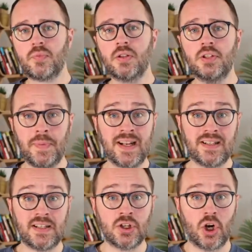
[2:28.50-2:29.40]
So it's been a
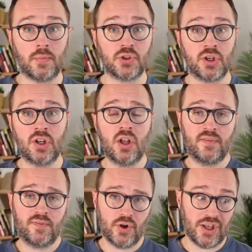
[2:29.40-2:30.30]
decent option
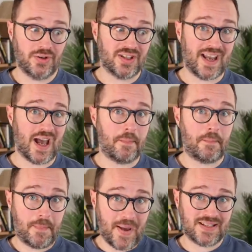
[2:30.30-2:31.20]
for you to get a
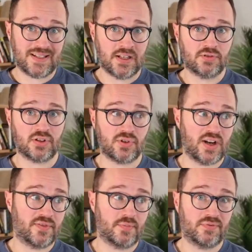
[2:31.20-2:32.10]
best interest
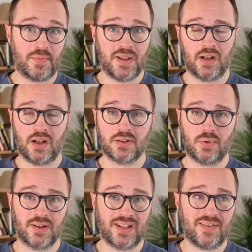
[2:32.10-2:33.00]
rate for probably the last,
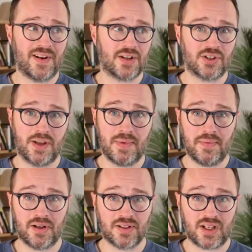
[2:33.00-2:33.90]
well, definitely last year, maybe
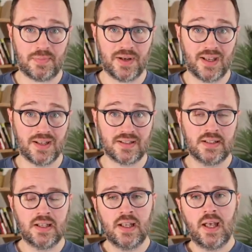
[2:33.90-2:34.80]
the last couple of years.
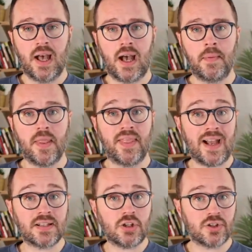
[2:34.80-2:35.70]
That
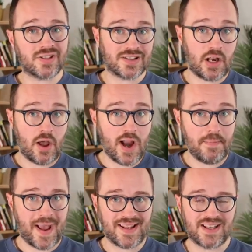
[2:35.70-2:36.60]
has got slightly
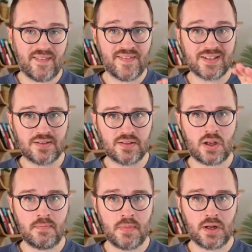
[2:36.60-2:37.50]
better for
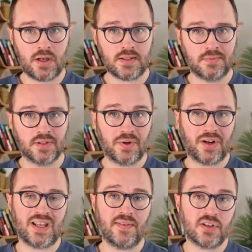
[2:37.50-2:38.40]
some customers
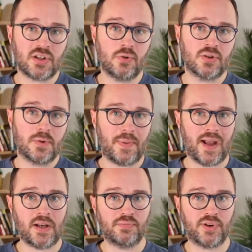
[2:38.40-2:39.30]
because they've just launched a
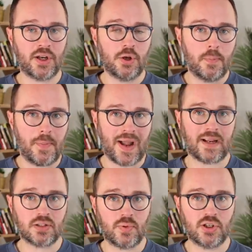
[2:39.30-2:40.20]
brand new
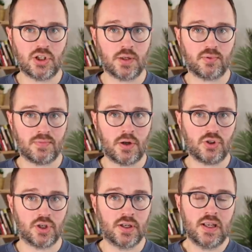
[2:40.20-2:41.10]
bank switching
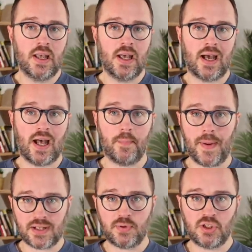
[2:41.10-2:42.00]
promotion.
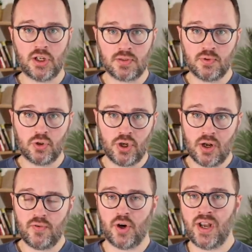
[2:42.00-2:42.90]
Bank switching, as I'm sure you know,
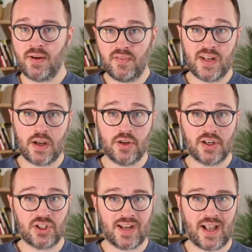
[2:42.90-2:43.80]
I've got another video you
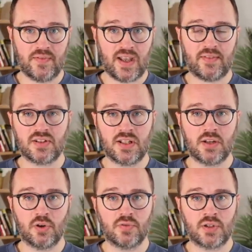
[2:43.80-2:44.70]
can check out if you haven't seen it
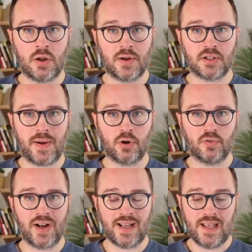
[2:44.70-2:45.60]
or know much about it
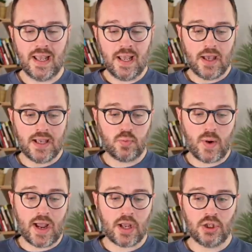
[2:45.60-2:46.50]
already, is
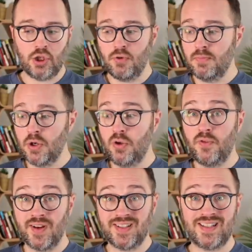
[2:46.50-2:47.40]
where you move
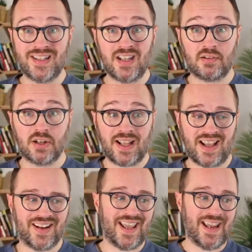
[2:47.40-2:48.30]
your existing current
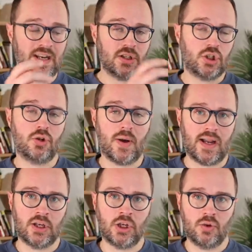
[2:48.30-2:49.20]
account into
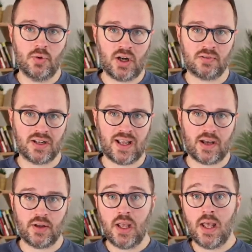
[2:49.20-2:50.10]
a new current
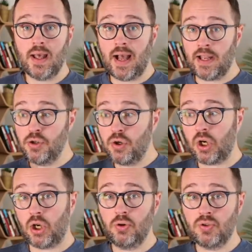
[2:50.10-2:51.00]
account and you
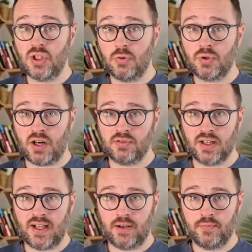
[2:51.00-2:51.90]
close the old current
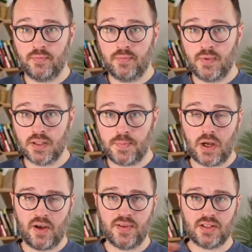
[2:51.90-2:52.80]
account as
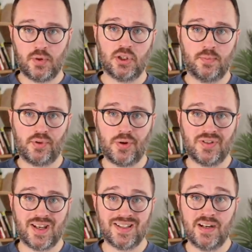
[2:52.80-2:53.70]
part of this switching
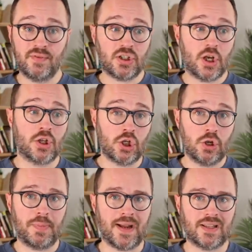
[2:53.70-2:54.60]
process. And in return, the new
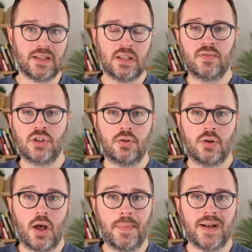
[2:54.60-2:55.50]
bank gives you
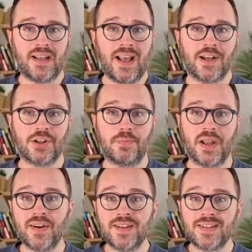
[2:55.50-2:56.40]
a bit of cash, a bit
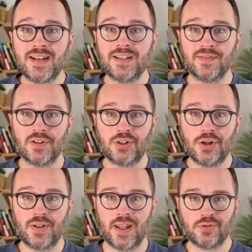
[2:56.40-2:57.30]
of an incentive to
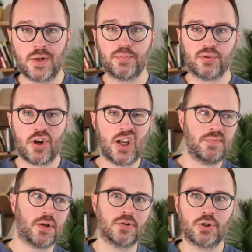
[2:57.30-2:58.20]
do that. They're trying to bribe
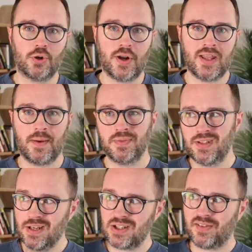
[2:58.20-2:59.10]
you to join them.
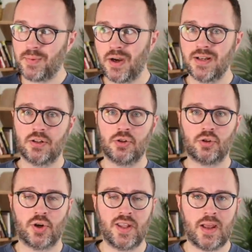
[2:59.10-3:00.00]
Ditch Jarab, guys,
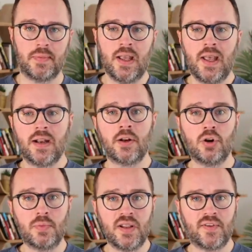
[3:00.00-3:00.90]
join them. Now,
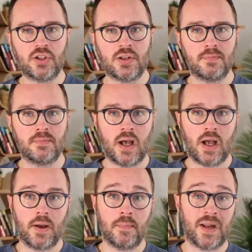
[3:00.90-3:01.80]
normally Virgin
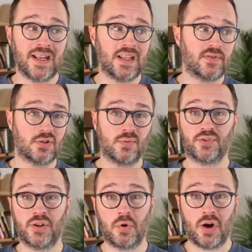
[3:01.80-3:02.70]
Money gives you some
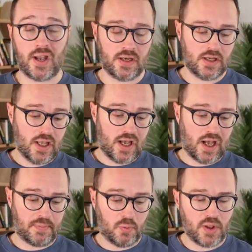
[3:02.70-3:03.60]
free wine,
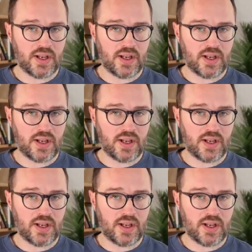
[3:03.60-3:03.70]
but what they're